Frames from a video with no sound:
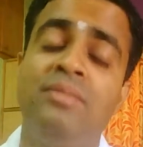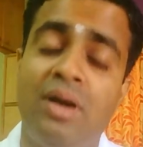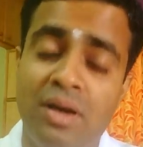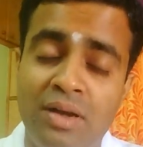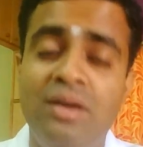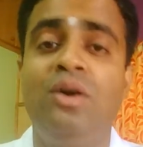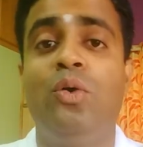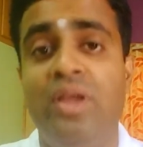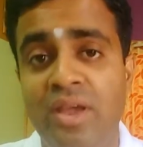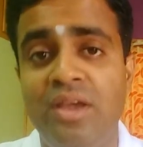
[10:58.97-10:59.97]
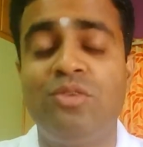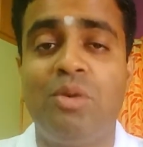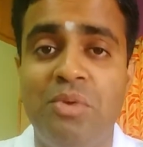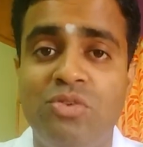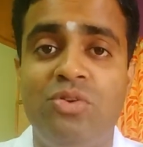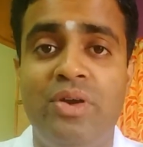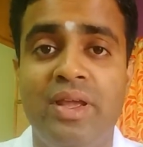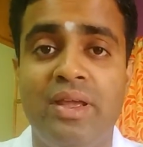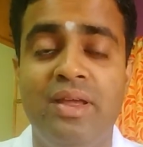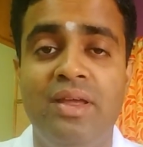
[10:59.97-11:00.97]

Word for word: Aha, okay, Swami was nodding.